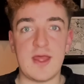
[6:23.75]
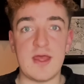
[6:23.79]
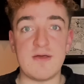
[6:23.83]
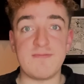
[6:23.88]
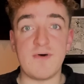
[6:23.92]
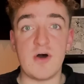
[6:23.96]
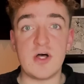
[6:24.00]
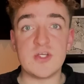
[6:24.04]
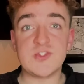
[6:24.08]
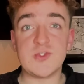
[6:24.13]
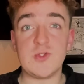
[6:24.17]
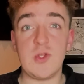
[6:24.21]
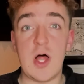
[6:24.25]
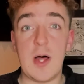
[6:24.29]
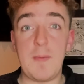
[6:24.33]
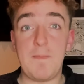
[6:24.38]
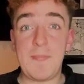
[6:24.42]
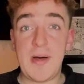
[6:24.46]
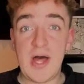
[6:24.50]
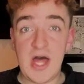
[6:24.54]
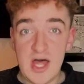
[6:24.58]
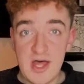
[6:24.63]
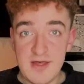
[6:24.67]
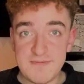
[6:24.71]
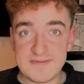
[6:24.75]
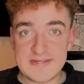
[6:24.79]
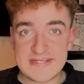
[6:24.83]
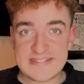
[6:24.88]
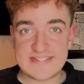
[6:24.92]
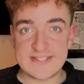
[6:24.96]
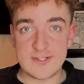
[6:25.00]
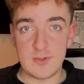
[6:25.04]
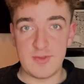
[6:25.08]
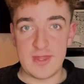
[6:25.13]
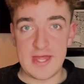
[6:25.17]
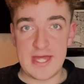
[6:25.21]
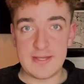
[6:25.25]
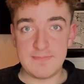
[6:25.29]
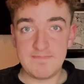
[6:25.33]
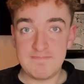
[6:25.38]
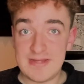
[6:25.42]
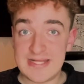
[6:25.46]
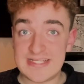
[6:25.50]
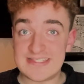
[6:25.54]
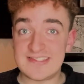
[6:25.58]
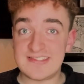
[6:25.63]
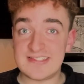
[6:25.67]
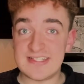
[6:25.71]
If Arsenal are perfect till then
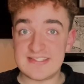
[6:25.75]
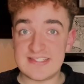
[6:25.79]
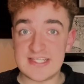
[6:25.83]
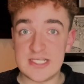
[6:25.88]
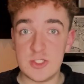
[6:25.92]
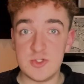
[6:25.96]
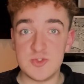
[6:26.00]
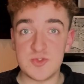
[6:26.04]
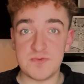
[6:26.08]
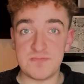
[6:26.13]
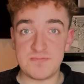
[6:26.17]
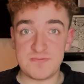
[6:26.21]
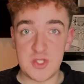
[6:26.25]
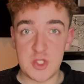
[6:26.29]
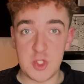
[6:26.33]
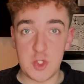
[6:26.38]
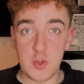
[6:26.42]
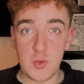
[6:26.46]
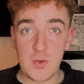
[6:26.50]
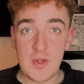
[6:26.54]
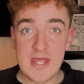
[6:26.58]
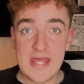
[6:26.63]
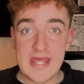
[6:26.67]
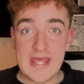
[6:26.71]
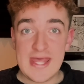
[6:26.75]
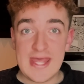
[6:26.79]
and City lose a few,